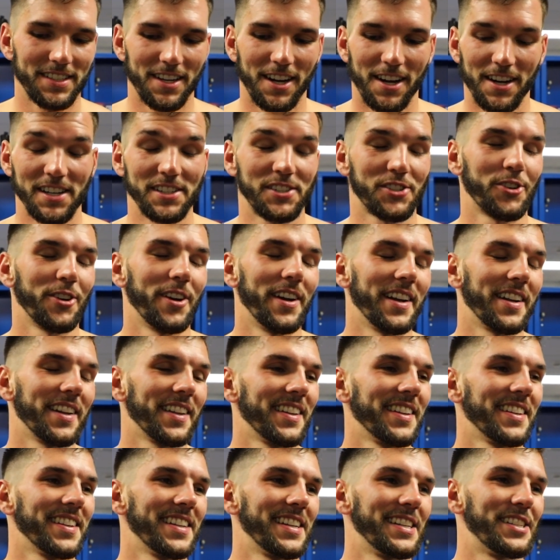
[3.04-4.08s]
Oh, it's great.
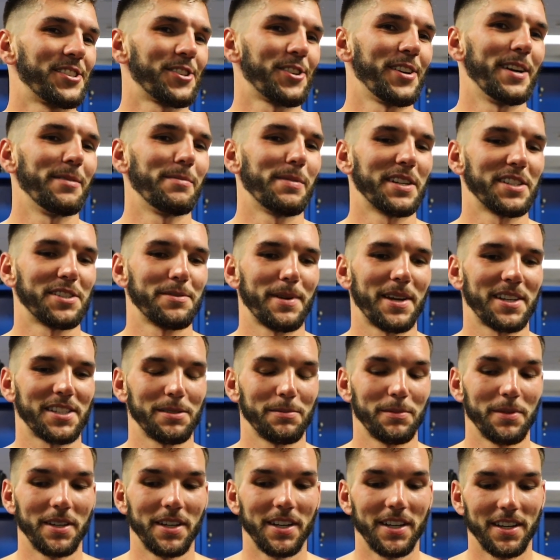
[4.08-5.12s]
It's great. It brings back
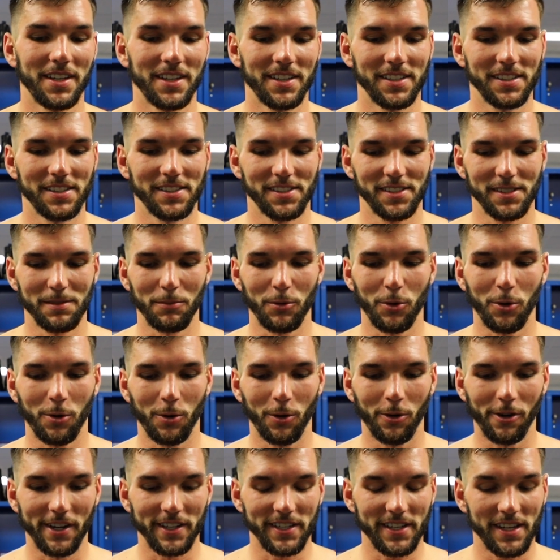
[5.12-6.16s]
some
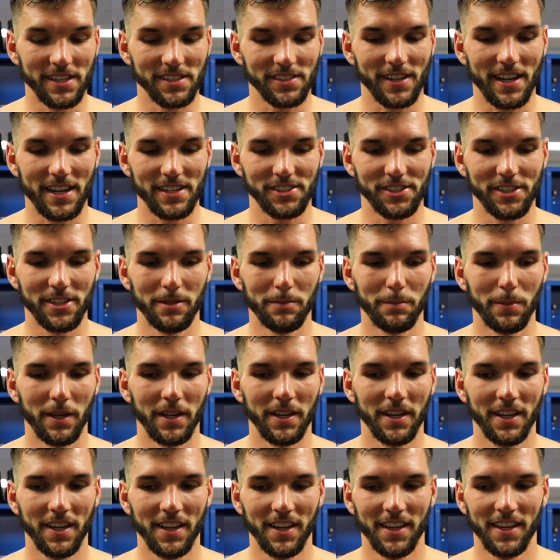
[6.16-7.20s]
great days last year,
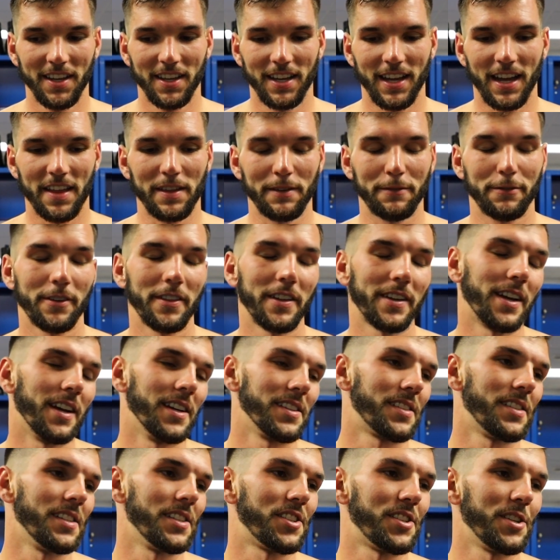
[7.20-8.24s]
but I think for
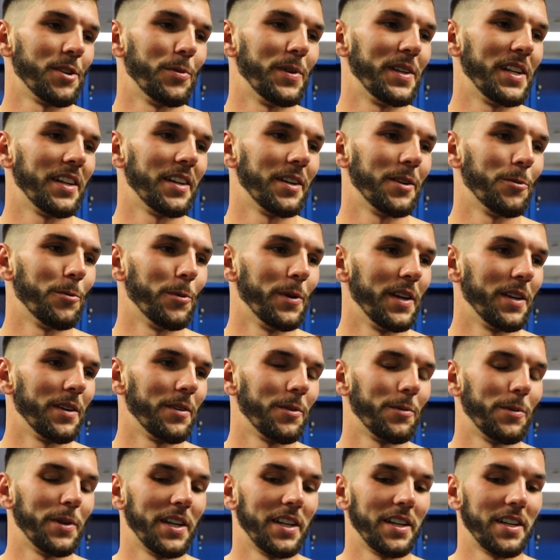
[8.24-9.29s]
us this year, we needed a
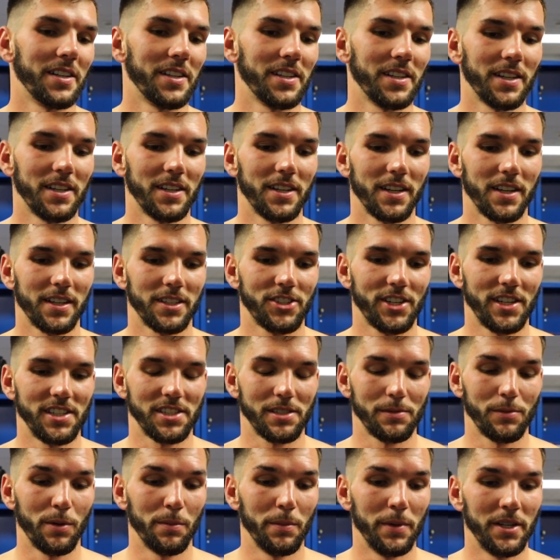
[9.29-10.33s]
win. We needed to
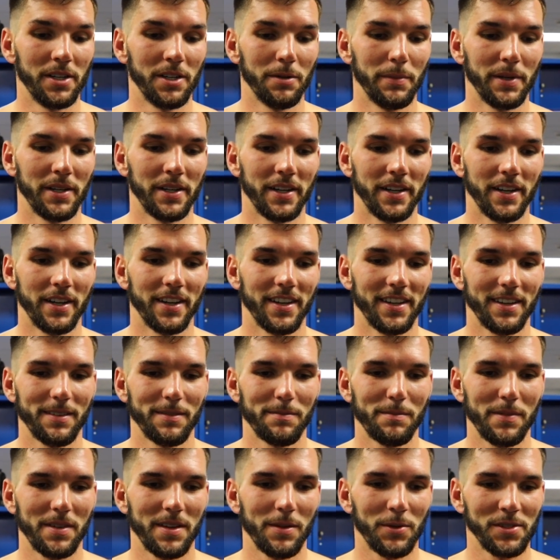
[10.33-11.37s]
change the momentum, and
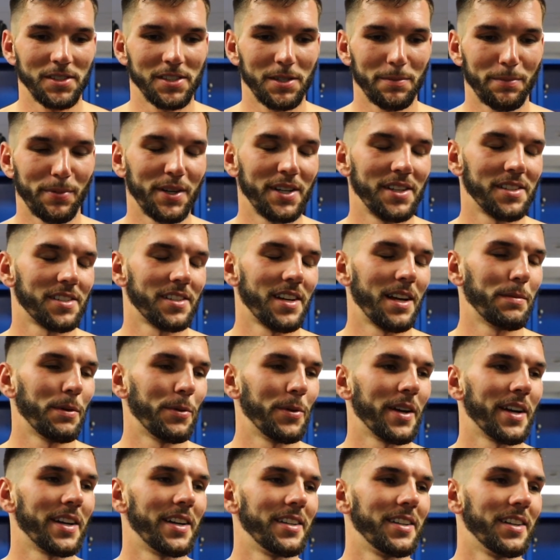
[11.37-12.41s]
it wasn't the prettiest tonight,
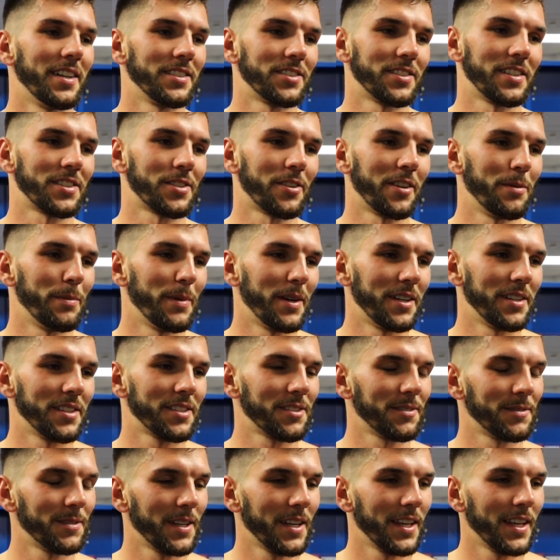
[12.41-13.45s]
but we got it done, so that's all that
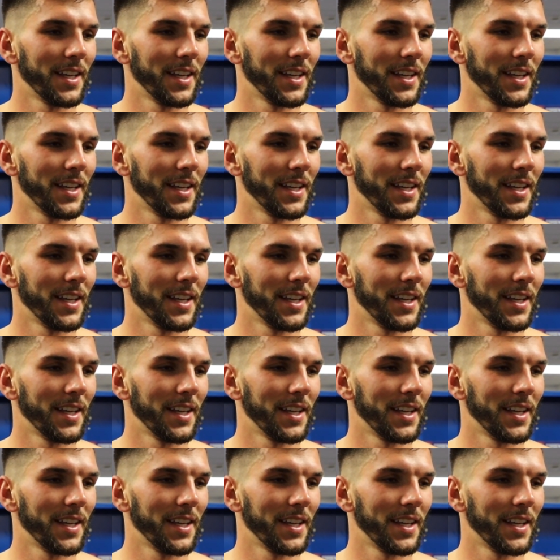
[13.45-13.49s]
matters.